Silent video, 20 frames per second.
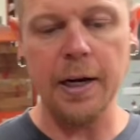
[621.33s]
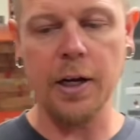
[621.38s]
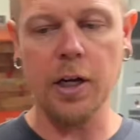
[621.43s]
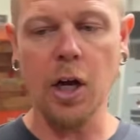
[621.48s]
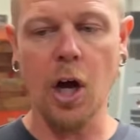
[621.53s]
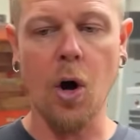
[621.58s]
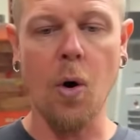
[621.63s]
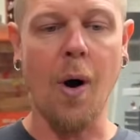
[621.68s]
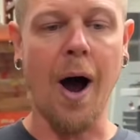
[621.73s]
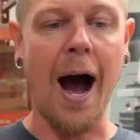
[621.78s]
to
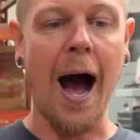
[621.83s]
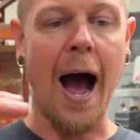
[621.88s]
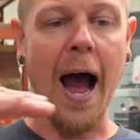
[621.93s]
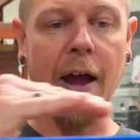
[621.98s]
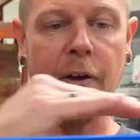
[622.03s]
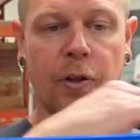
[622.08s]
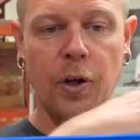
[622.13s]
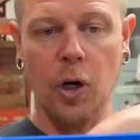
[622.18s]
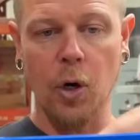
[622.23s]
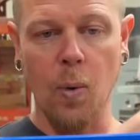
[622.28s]
go
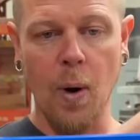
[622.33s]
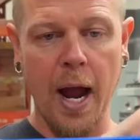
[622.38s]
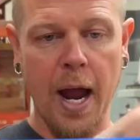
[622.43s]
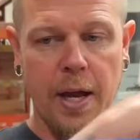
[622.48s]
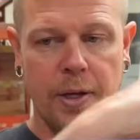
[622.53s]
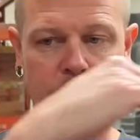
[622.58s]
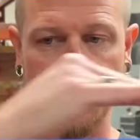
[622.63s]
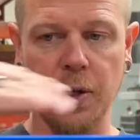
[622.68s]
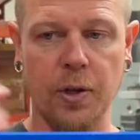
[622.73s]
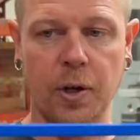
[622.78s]
either
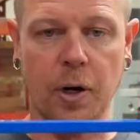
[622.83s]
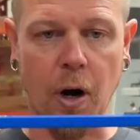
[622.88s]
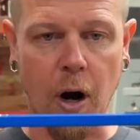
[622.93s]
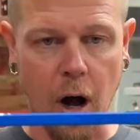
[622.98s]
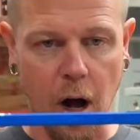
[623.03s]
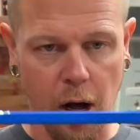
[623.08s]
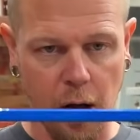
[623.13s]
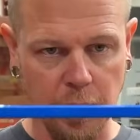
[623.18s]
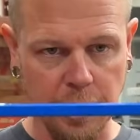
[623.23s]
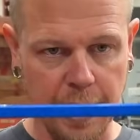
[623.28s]
way. So they're
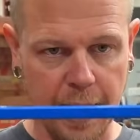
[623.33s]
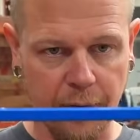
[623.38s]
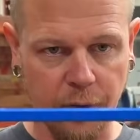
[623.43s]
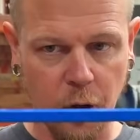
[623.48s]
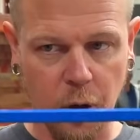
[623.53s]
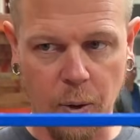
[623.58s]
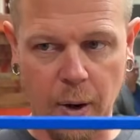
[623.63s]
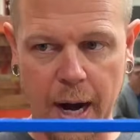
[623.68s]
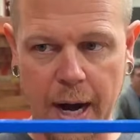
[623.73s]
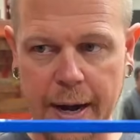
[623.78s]
all
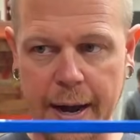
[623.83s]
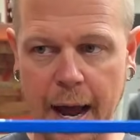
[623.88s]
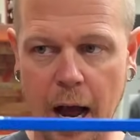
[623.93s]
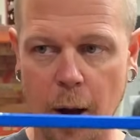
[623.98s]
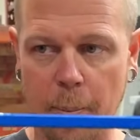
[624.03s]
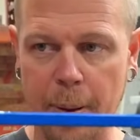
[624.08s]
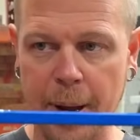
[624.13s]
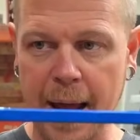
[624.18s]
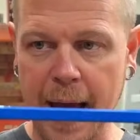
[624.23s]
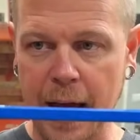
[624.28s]
level right
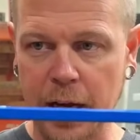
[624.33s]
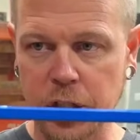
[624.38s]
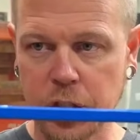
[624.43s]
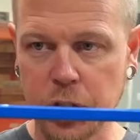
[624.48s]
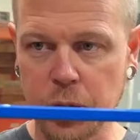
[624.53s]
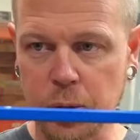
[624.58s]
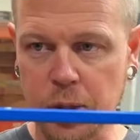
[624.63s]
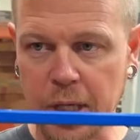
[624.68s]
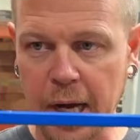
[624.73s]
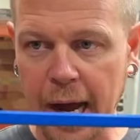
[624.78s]
now, but
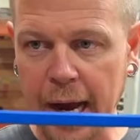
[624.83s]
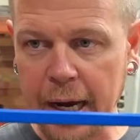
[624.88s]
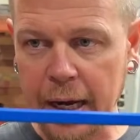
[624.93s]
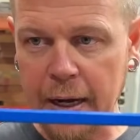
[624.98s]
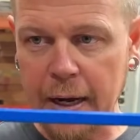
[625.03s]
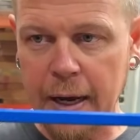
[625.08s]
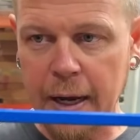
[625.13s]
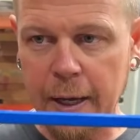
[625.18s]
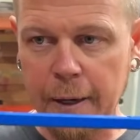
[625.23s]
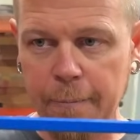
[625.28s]
as you
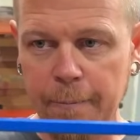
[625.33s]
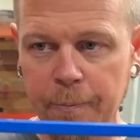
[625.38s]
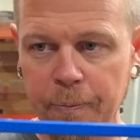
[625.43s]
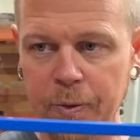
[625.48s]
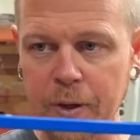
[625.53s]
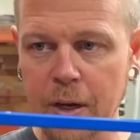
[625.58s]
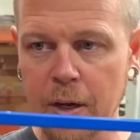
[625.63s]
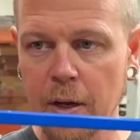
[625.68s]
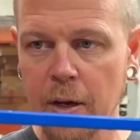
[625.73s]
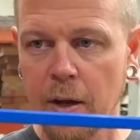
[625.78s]
tighten it,
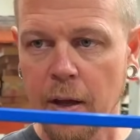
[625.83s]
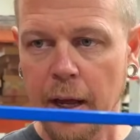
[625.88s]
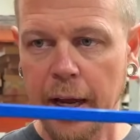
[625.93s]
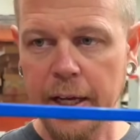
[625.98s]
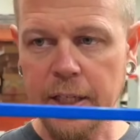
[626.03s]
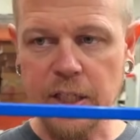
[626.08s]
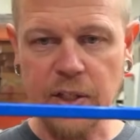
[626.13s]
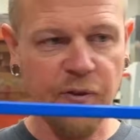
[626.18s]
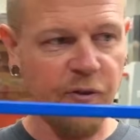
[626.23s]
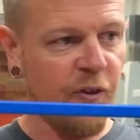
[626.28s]

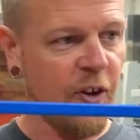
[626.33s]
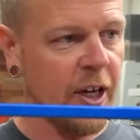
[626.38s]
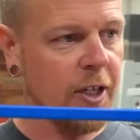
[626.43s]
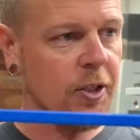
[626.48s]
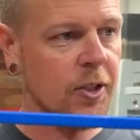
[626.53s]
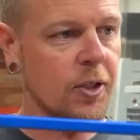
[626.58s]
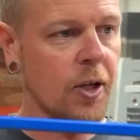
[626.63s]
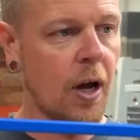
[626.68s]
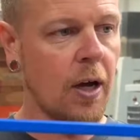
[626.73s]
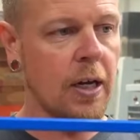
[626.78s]
it's
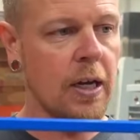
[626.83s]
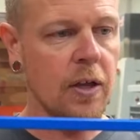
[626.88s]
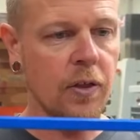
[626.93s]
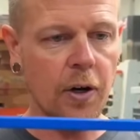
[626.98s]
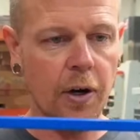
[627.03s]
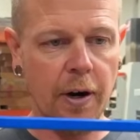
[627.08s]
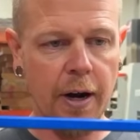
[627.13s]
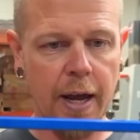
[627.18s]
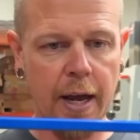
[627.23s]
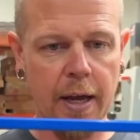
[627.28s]
fixed on
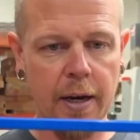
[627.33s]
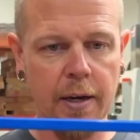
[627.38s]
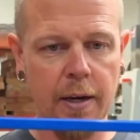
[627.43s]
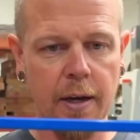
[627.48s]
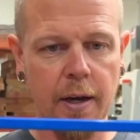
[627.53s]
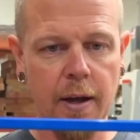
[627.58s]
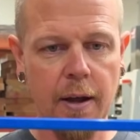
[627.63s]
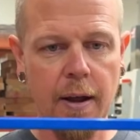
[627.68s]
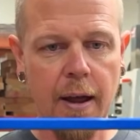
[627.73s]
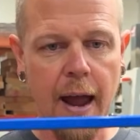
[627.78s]
either
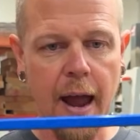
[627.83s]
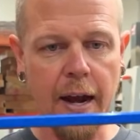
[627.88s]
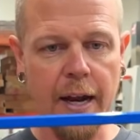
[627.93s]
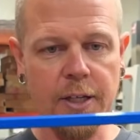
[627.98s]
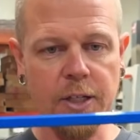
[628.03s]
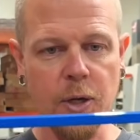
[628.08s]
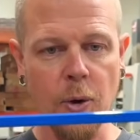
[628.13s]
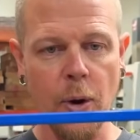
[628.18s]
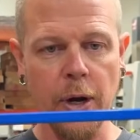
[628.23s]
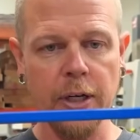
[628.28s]
end and
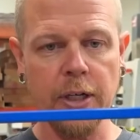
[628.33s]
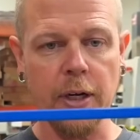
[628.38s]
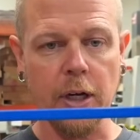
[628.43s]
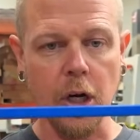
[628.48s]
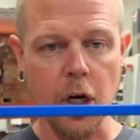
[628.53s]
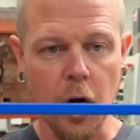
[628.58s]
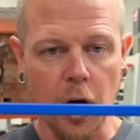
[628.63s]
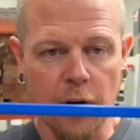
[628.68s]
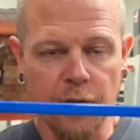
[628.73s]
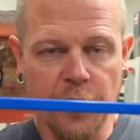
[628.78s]
it's going to
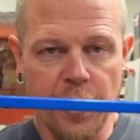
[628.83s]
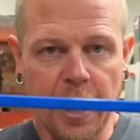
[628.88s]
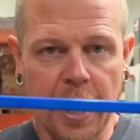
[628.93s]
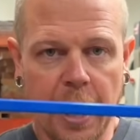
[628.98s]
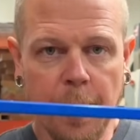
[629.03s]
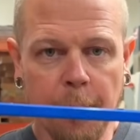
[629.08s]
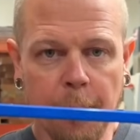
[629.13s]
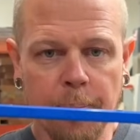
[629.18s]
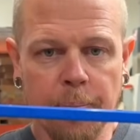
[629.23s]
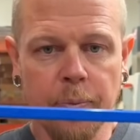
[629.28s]
curve it
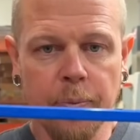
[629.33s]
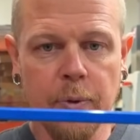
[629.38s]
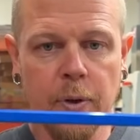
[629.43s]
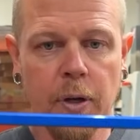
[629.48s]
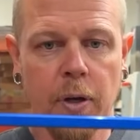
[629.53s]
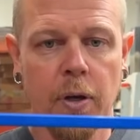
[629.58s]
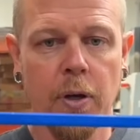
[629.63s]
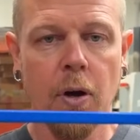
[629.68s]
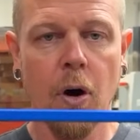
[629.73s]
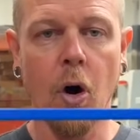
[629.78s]
up
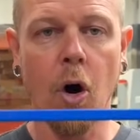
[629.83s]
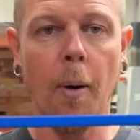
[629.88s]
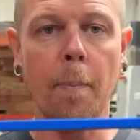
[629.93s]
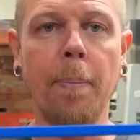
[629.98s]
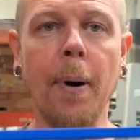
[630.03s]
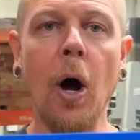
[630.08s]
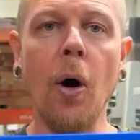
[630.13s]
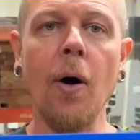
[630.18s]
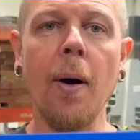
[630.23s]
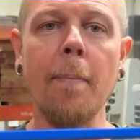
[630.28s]
or
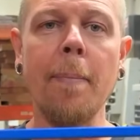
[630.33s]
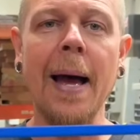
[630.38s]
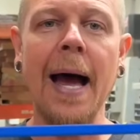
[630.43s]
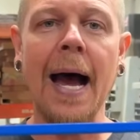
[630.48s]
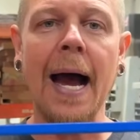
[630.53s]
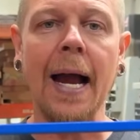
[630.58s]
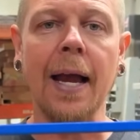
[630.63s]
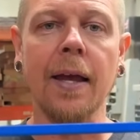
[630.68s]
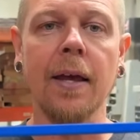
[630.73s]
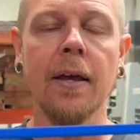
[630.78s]
bow it
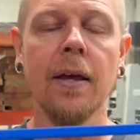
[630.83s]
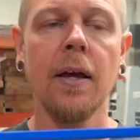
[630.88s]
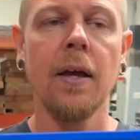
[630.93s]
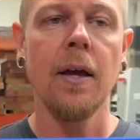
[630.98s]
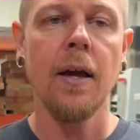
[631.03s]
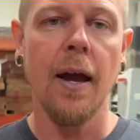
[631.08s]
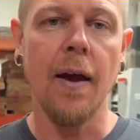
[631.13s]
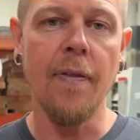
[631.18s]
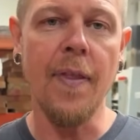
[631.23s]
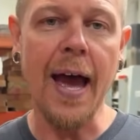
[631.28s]
back.
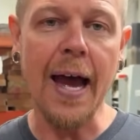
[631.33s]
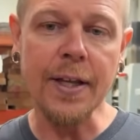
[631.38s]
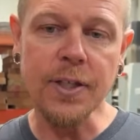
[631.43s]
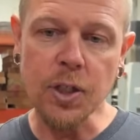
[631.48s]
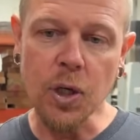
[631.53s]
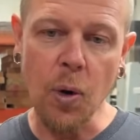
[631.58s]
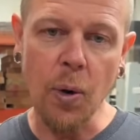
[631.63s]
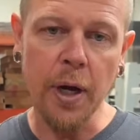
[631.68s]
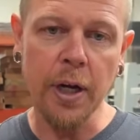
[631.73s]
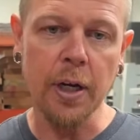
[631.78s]
And
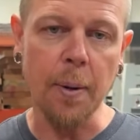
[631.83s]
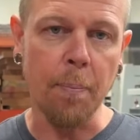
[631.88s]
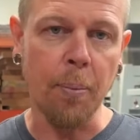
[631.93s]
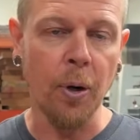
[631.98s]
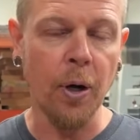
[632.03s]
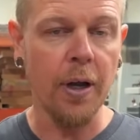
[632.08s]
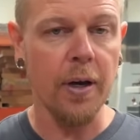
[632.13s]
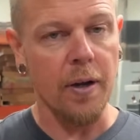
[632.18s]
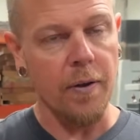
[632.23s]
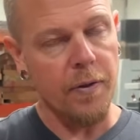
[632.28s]
that's going to
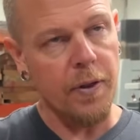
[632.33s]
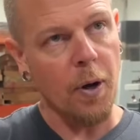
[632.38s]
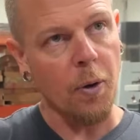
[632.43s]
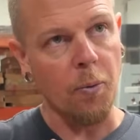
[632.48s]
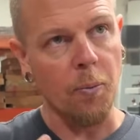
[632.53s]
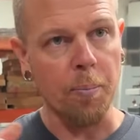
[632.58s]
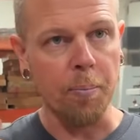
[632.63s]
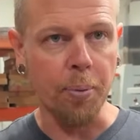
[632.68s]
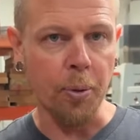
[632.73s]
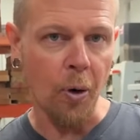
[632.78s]
put the
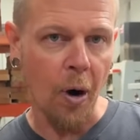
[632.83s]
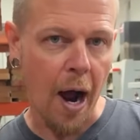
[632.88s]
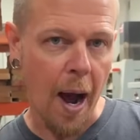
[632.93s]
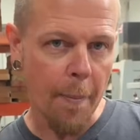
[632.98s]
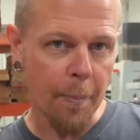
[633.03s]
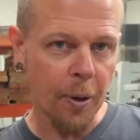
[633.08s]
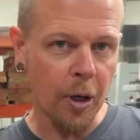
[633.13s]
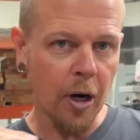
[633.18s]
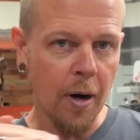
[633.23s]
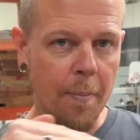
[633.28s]

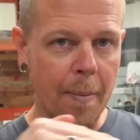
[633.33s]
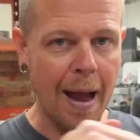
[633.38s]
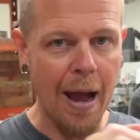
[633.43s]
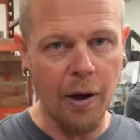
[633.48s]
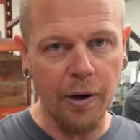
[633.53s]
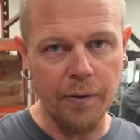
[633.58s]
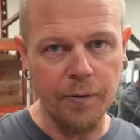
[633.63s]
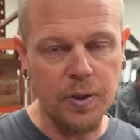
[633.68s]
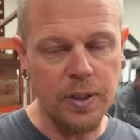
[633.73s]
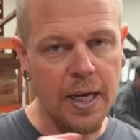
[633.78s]
proper
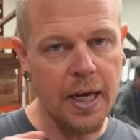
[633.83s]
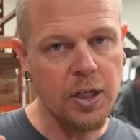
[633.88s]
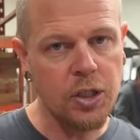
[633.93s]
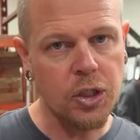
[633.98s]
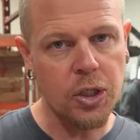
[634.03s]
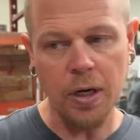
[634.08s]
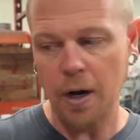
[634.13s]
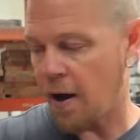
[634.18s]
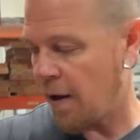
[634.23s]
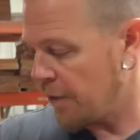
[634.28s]
amount of
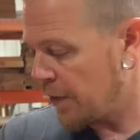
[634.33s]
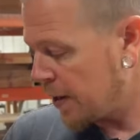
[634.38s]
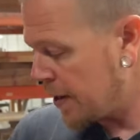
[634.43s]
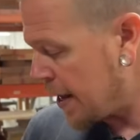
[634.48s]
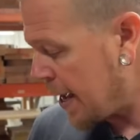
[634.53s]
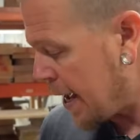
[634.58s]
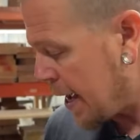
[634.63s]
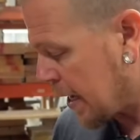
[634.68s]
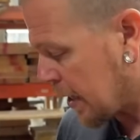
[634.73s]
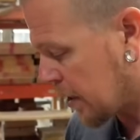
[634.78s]
tension on the
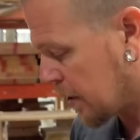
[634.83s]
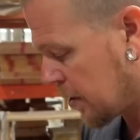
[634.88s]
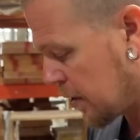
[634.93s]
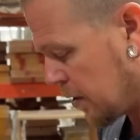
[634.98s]
neck